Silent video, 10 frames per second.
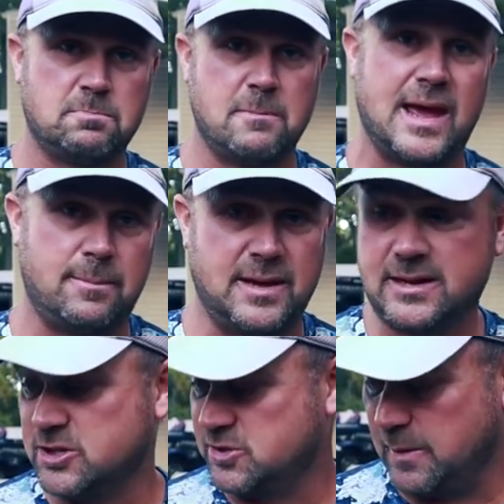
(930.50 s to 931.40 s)

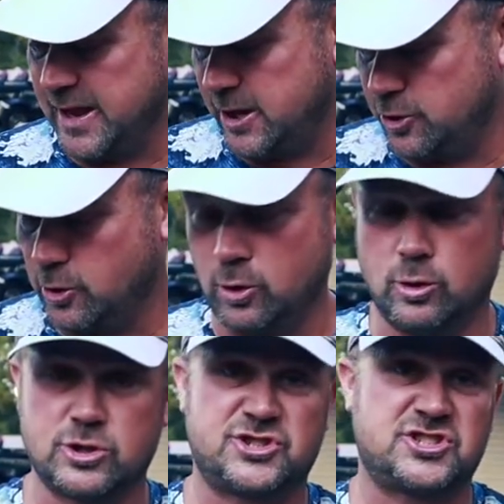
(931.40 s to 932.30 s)
maybe displaying your
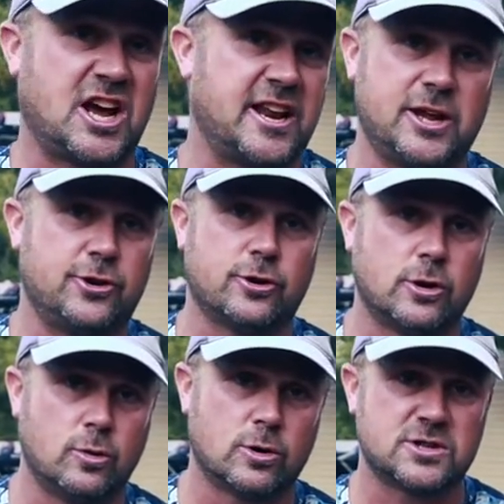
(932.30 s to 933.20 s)
lures, studying your
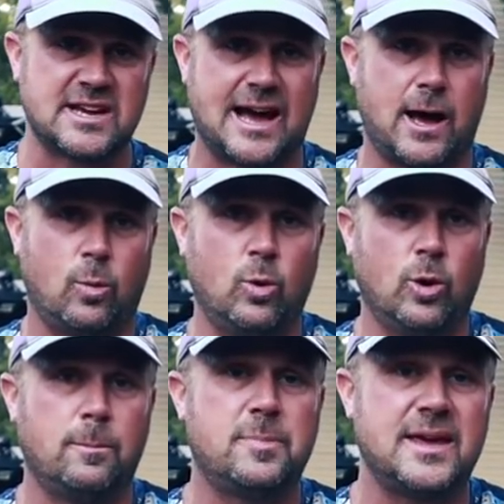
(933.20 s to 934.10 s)
lures. I
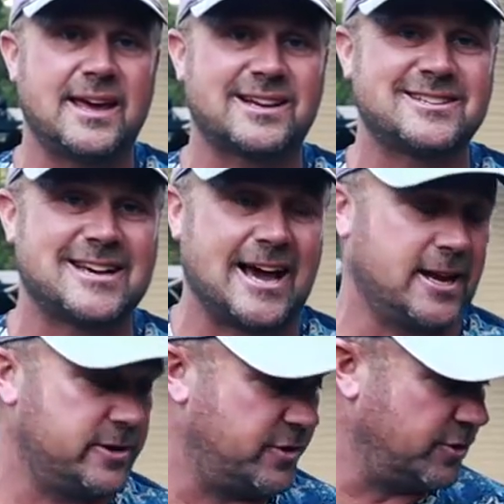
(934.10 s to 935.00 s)
will be
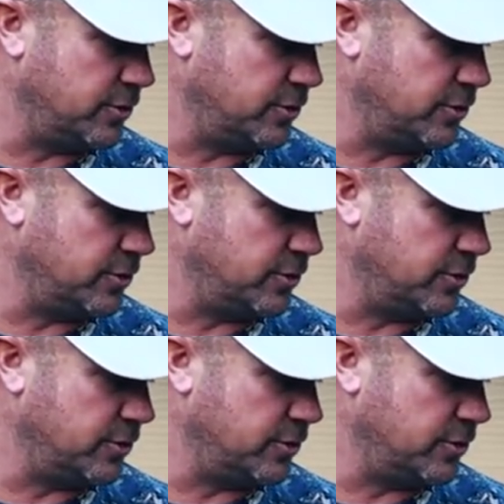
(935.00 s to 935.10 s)
excited to